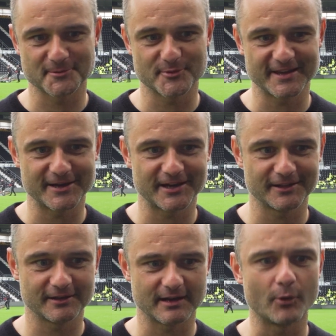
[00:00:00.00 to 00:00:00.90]
But yeah,
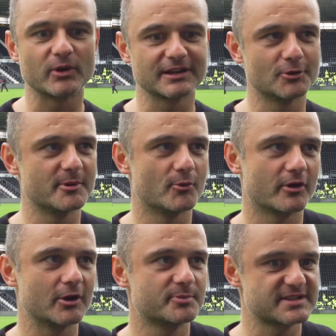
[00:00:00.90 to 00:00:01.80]
I want a little bit
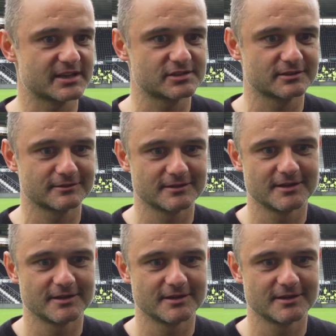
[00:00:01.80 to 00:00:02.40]
more out of possession.